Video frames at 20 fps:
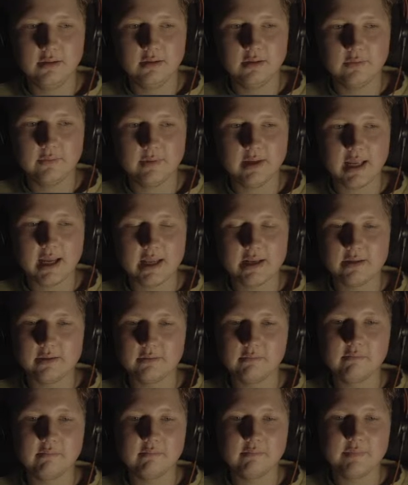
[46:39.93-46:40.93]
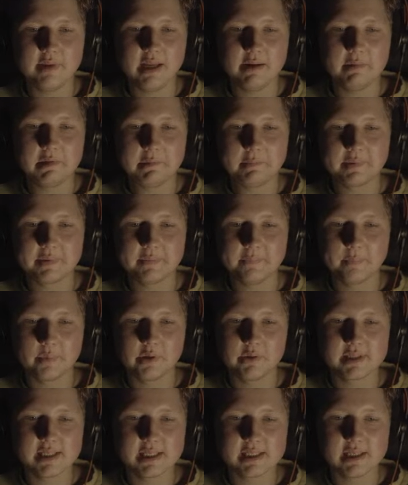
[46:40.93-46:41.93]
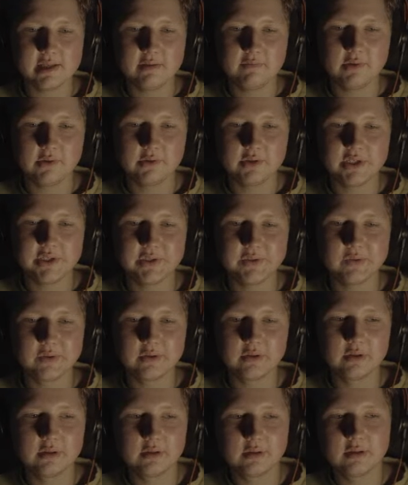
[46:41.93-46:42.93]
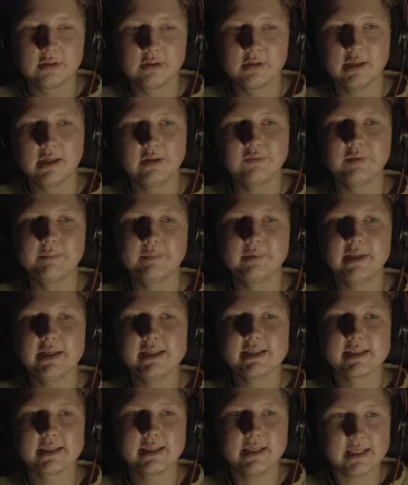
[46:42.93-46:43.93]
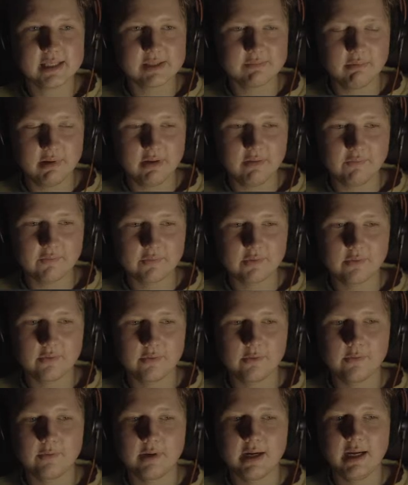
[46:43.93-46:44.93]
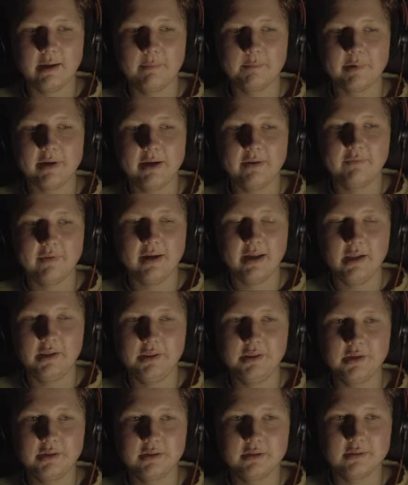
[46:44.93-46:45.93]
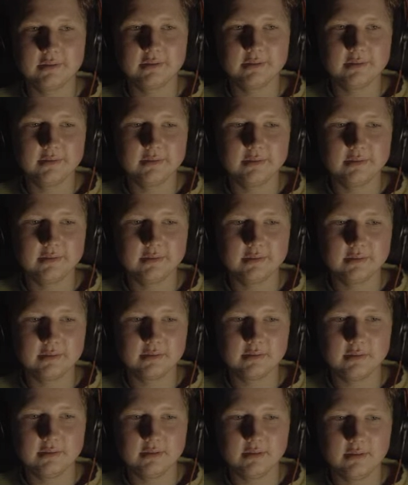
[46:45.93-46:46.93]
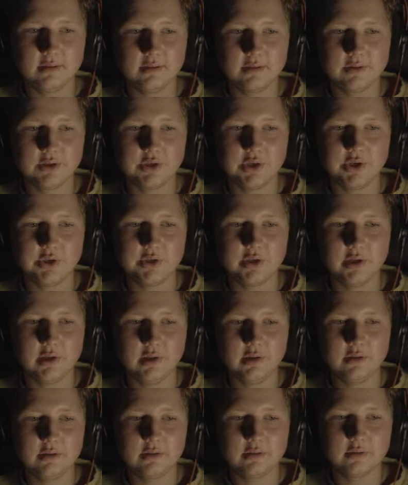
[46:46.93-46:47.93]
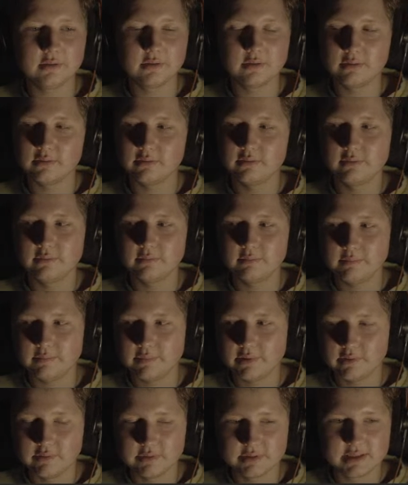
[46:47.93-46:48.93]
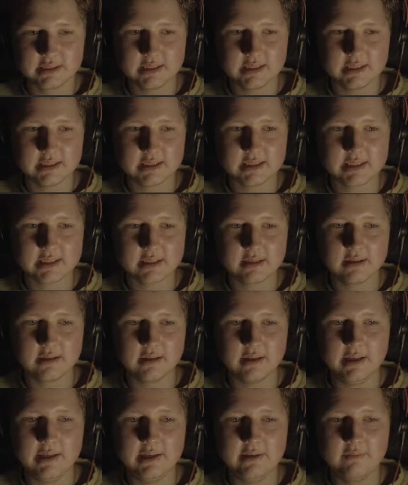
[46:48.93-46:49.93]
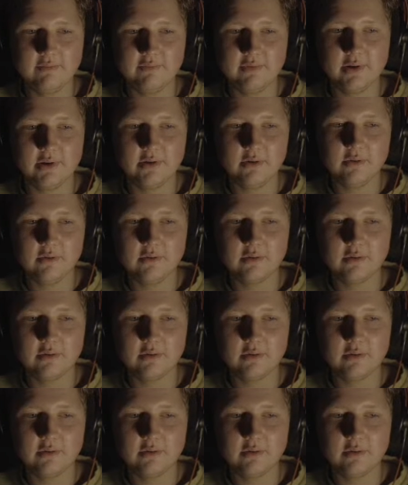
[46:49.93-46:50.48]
We can name it process info too, and replace this with wrap fn kernel process info,